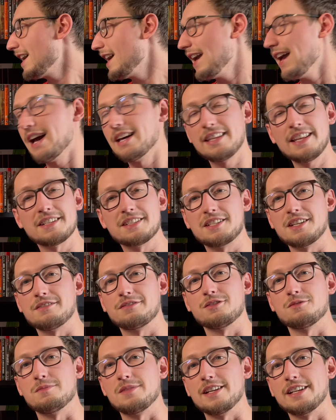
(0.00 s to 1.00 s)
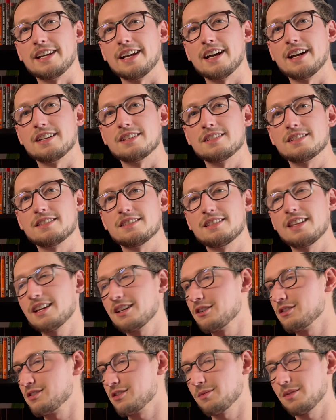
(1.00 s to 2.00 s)
And that's it from me, guys. Thank you
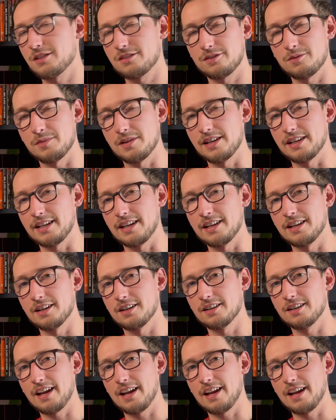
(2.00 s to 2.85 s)
so much for being here,